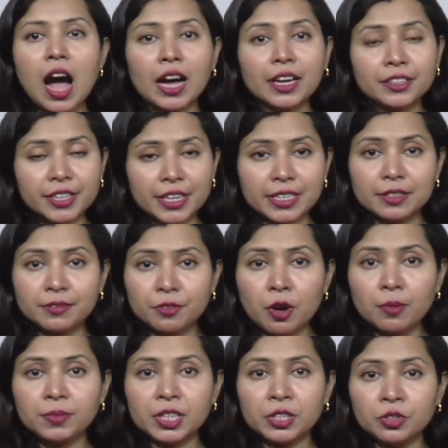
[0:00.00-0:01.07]
are
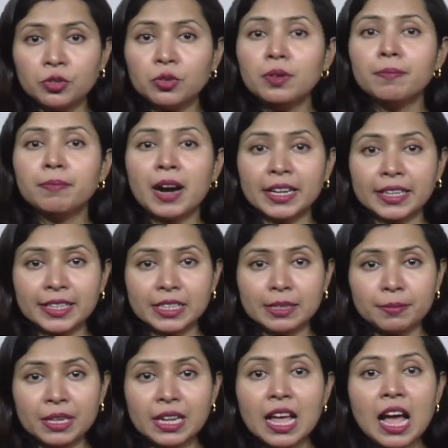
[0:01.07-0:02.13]
transformed into
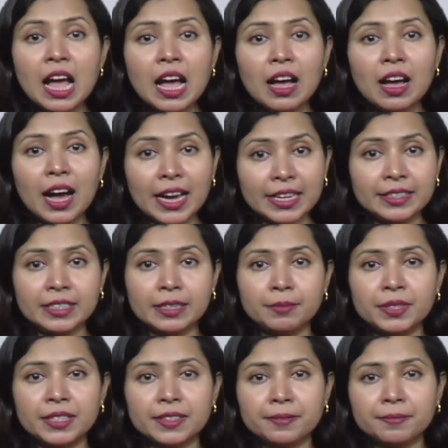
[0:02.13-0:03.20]
marketable
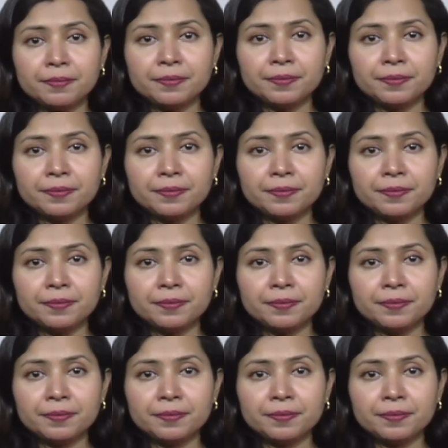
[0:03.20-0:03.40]
items.